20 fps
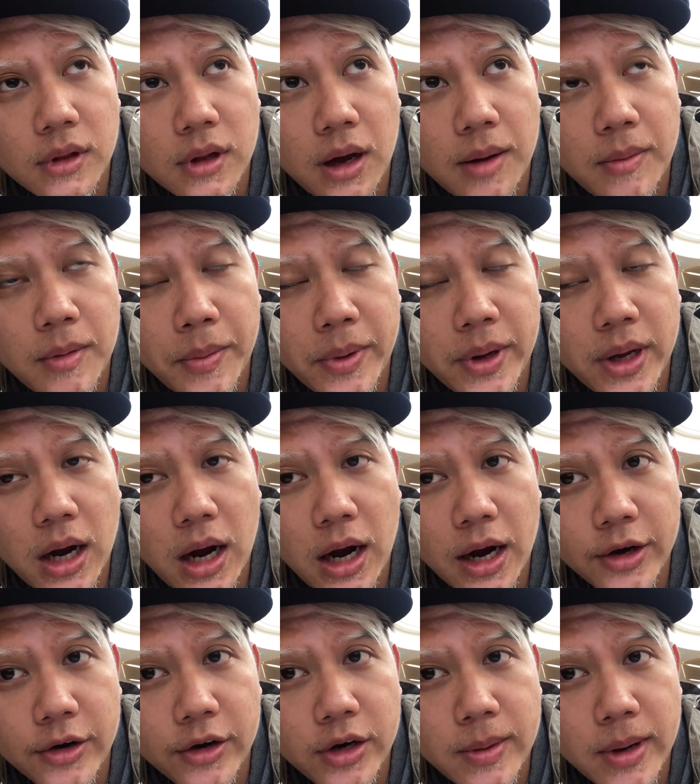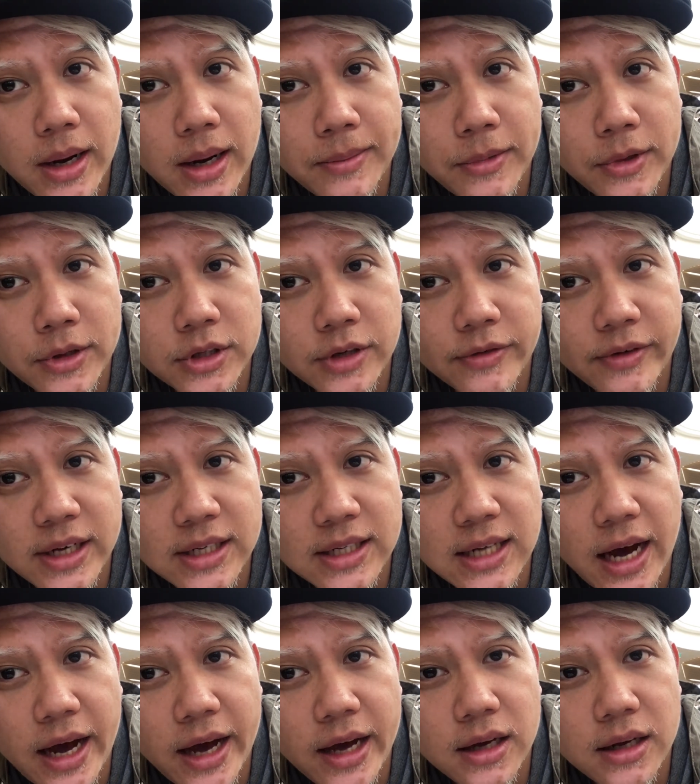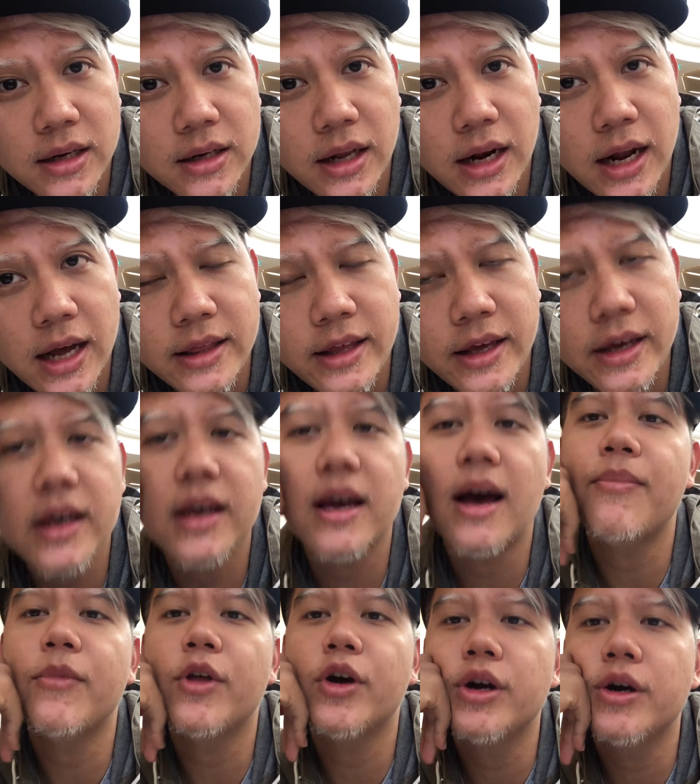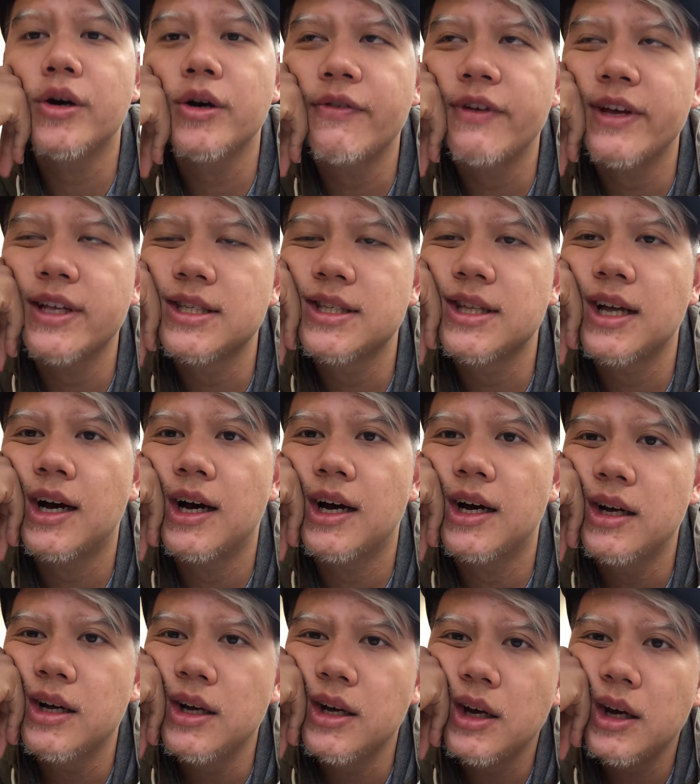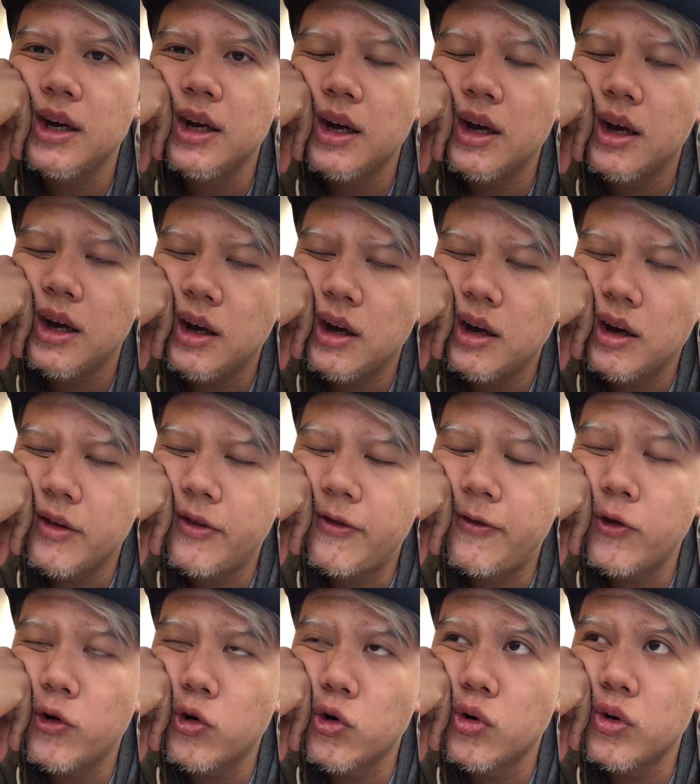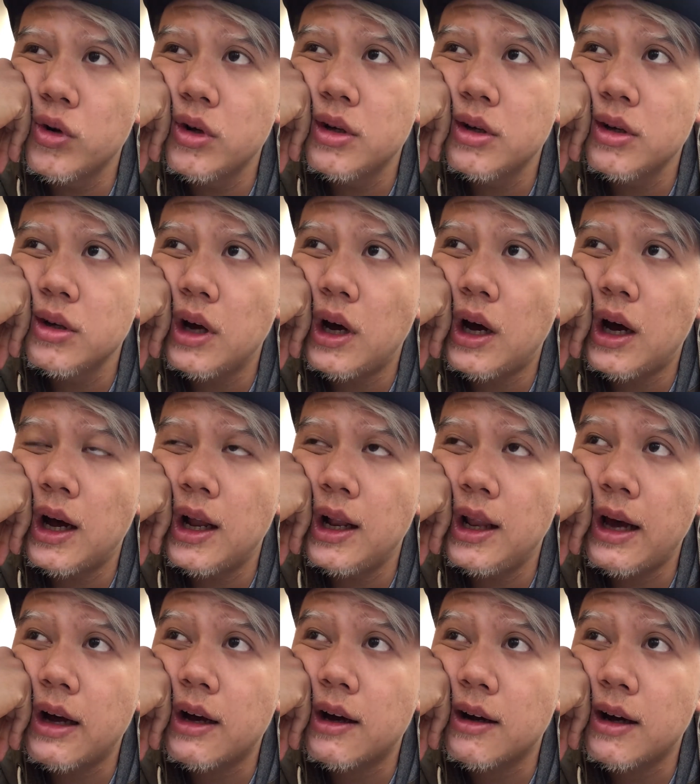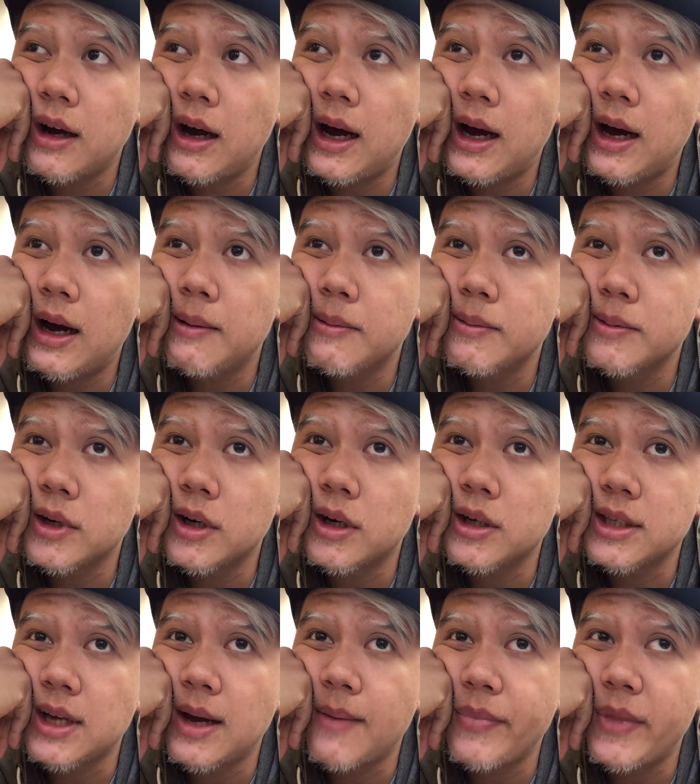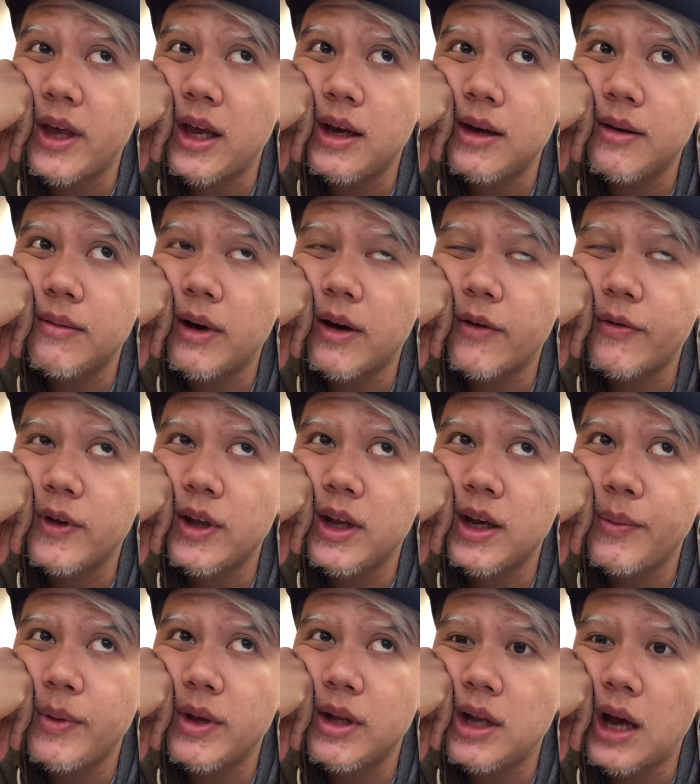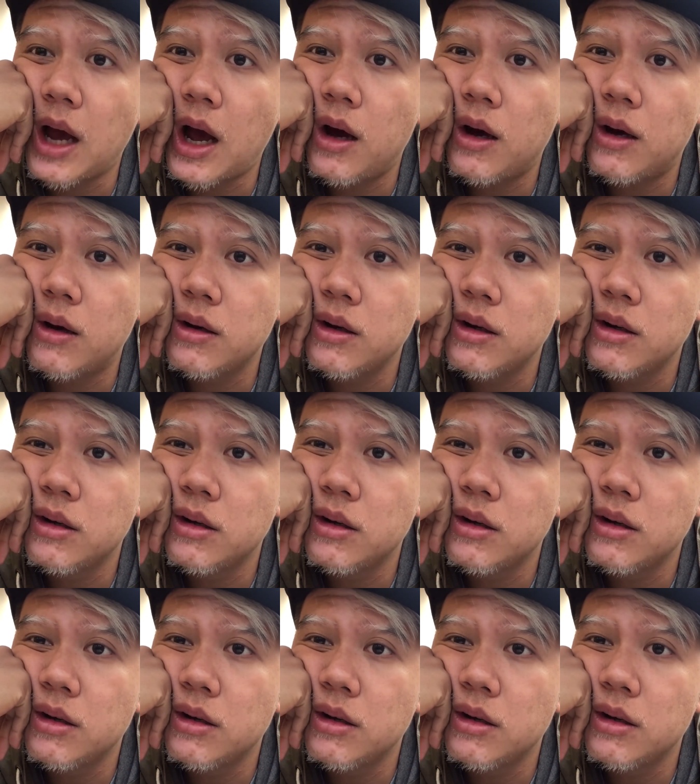I'm a bit hungry, but I'm also very tired. And I think I don't know if it's the food, uh, lack of carbs or something, but feeling a bit down.